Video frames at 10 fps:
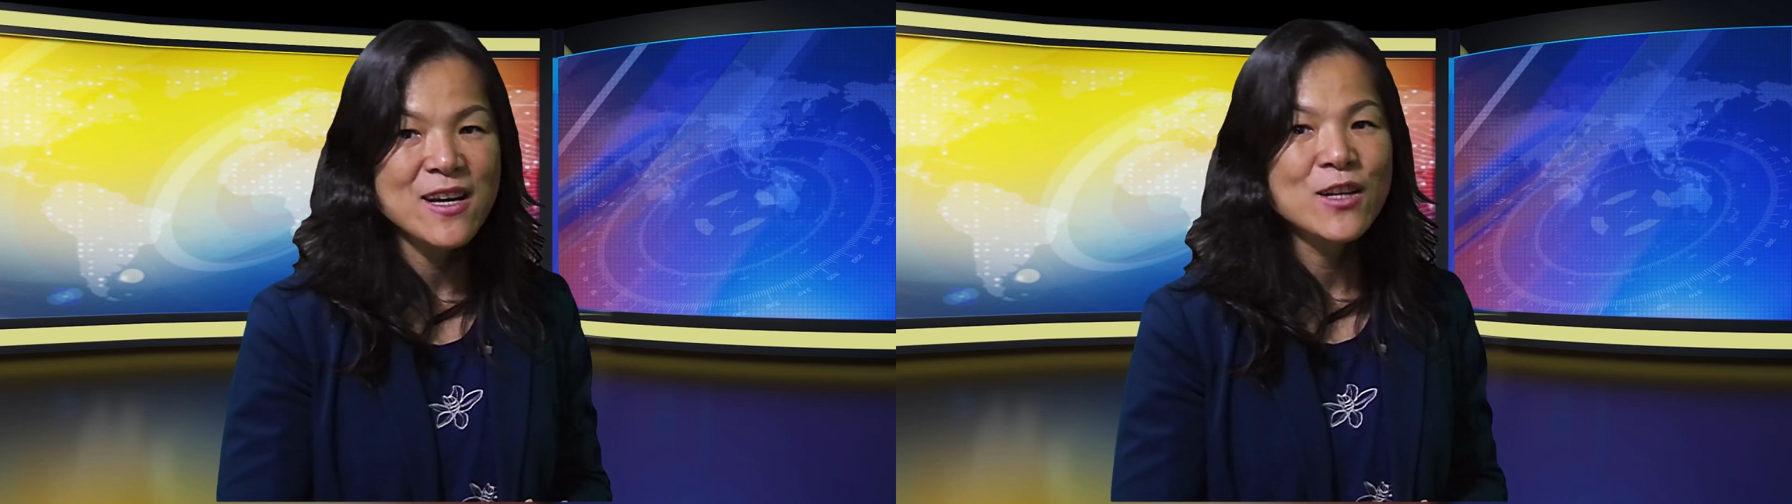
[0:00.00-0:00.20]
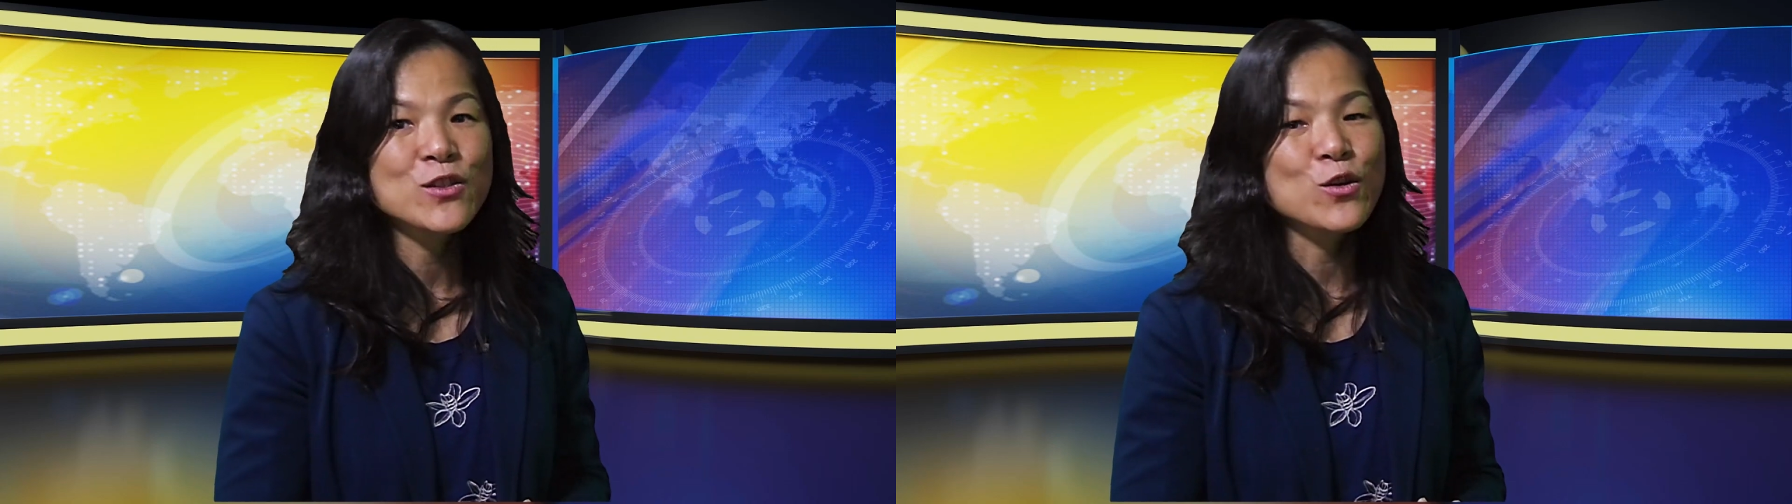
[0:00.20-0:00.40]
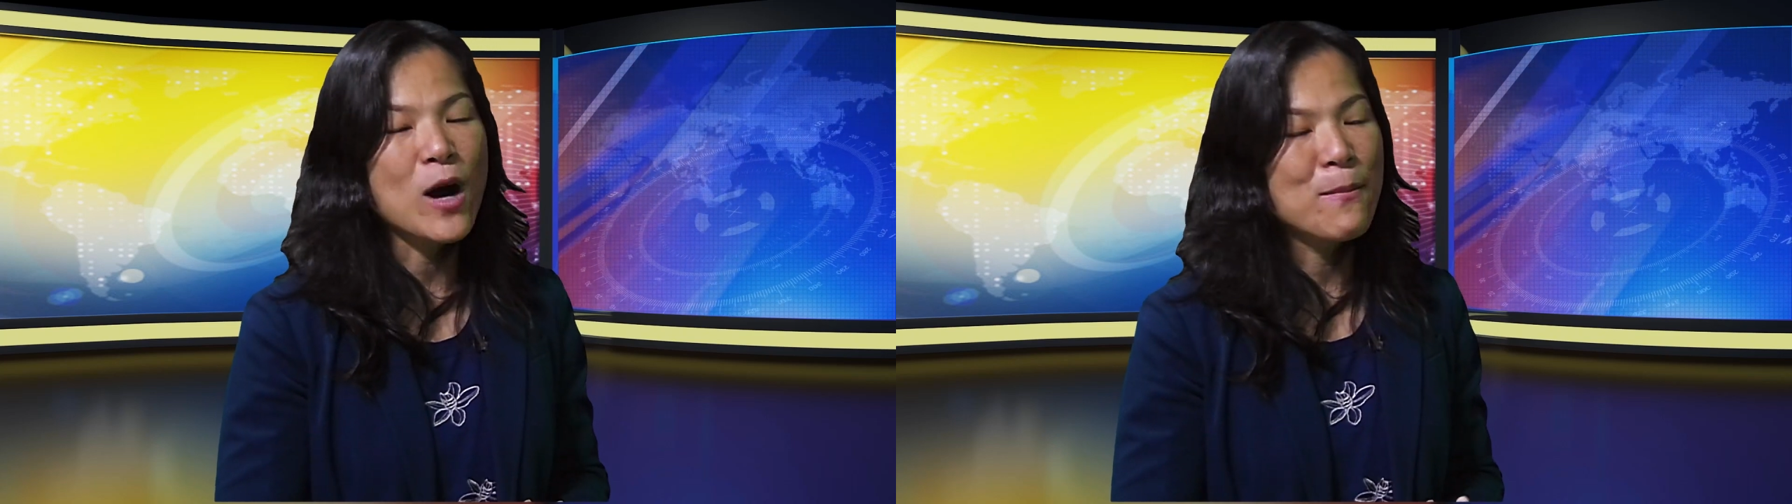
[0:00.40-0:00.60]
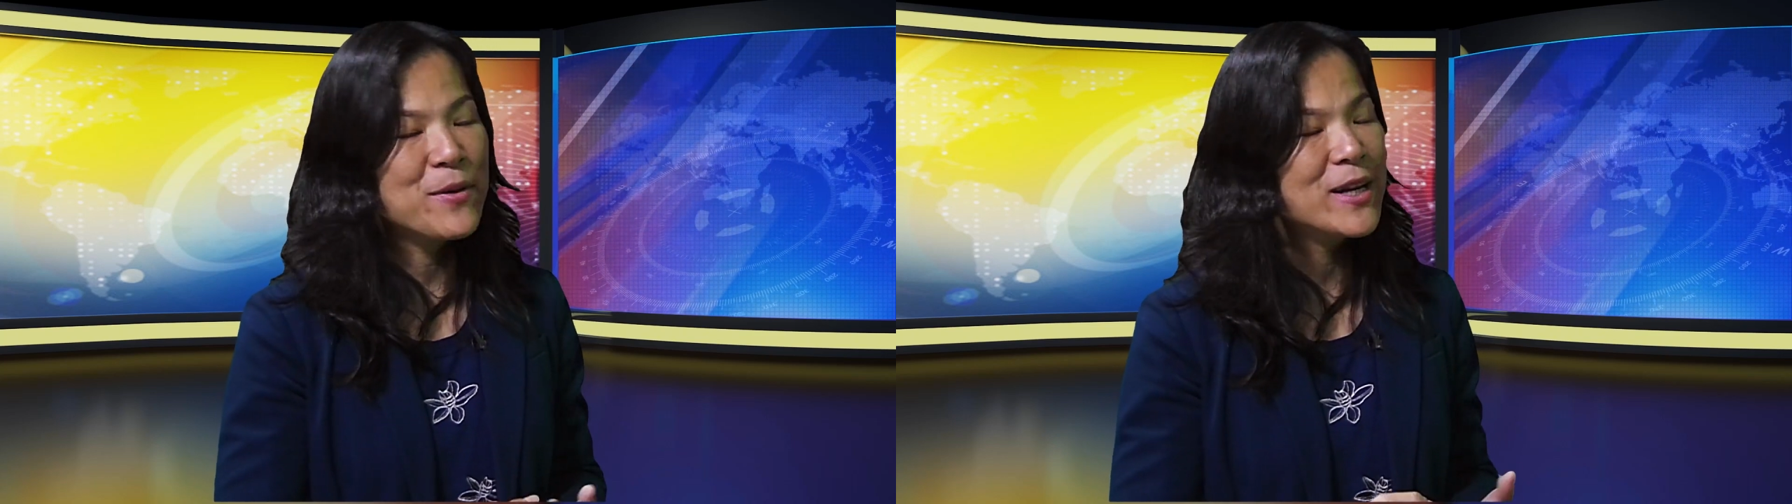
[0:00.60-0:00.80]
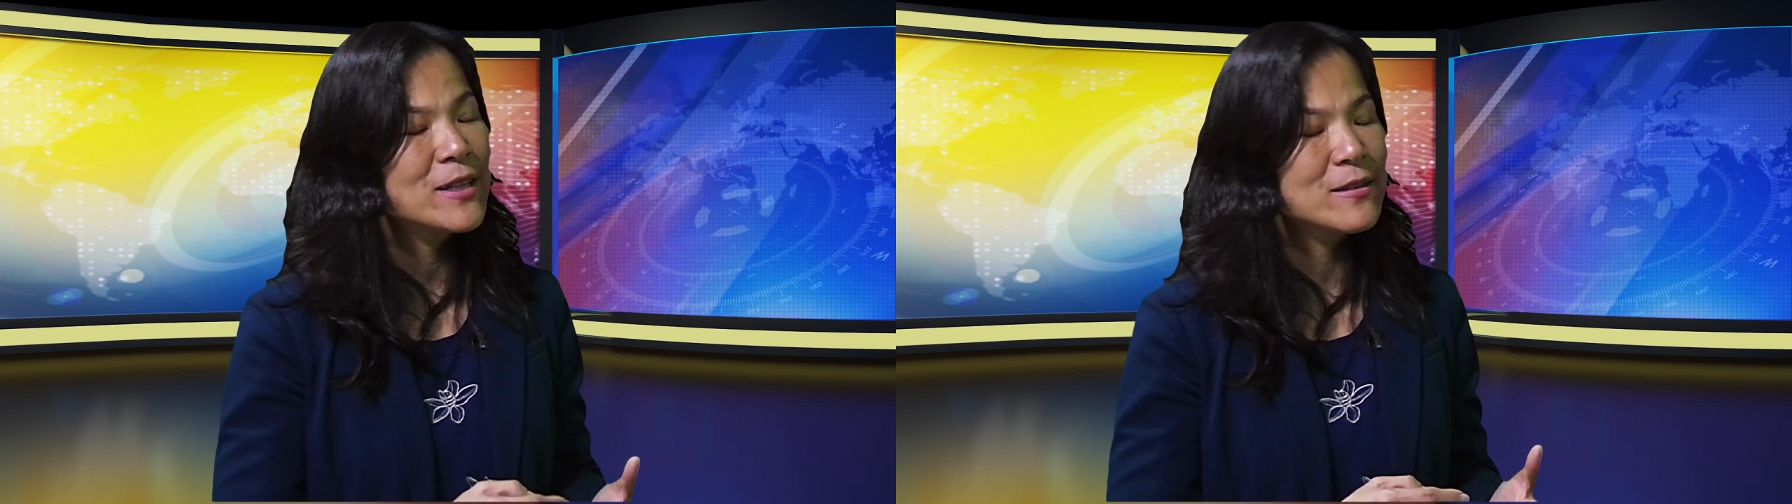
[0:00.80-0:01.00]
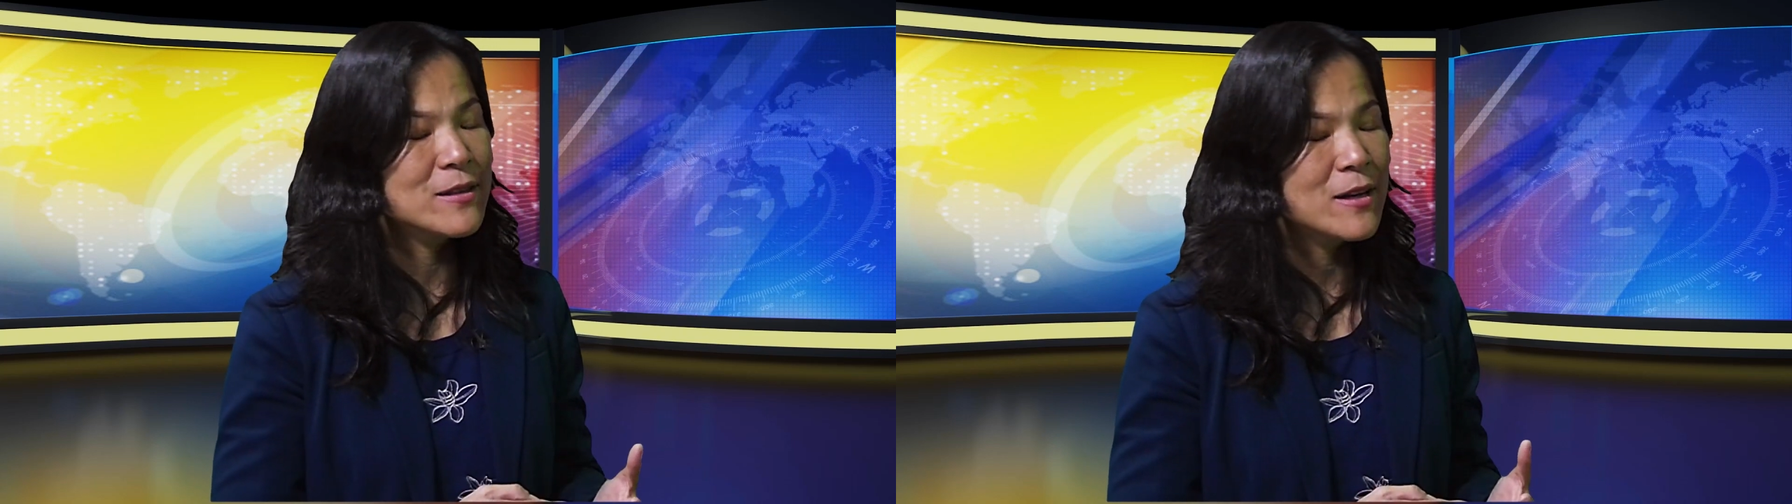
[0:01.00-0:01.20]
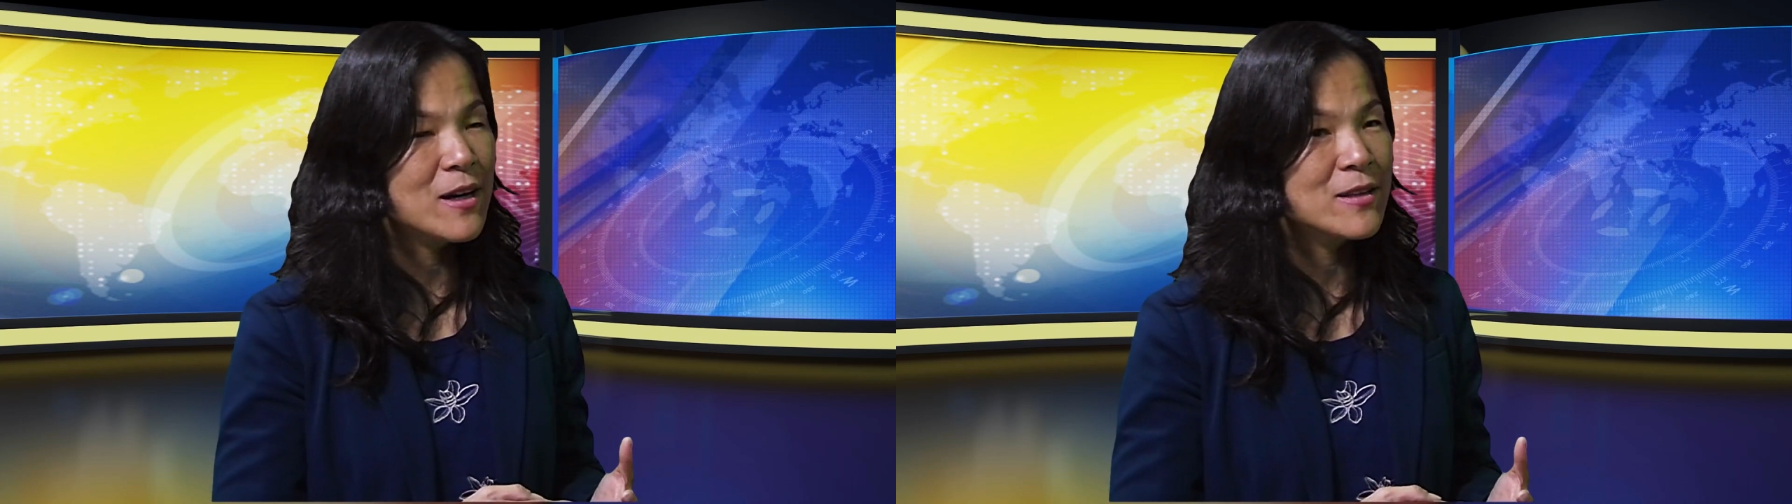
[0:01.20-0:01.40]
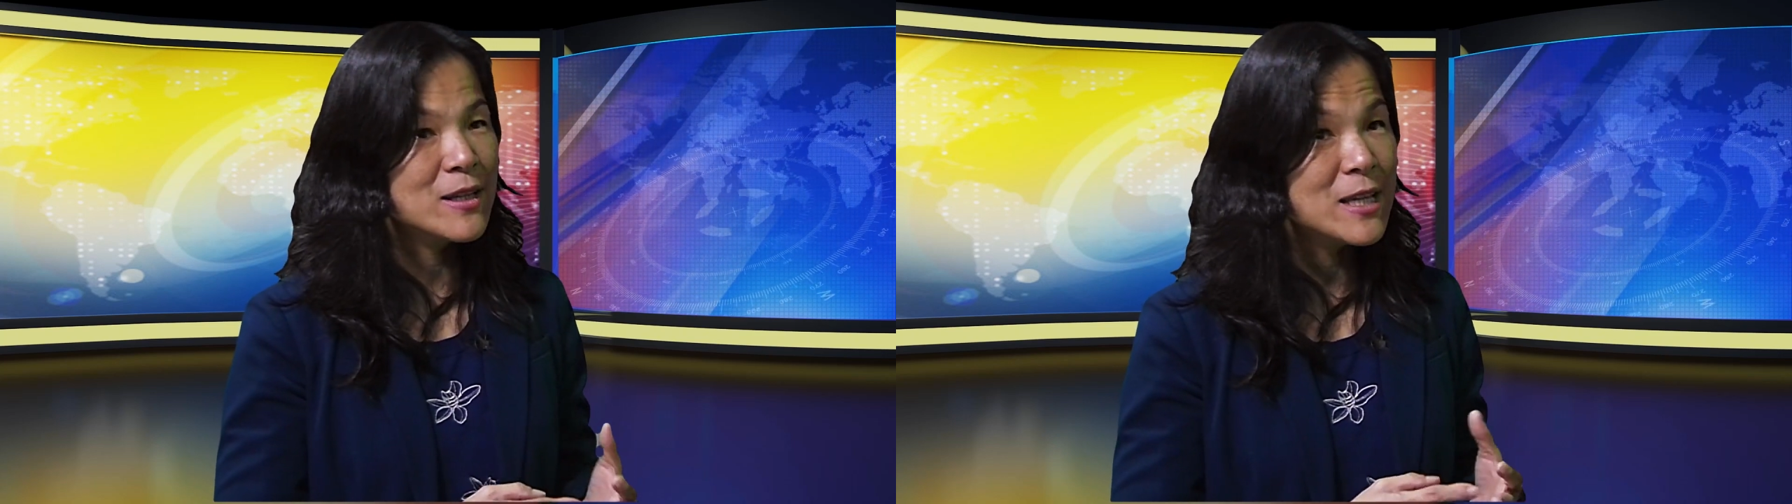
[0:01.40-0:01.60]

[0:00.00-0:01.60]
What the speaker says: So I'm paying, the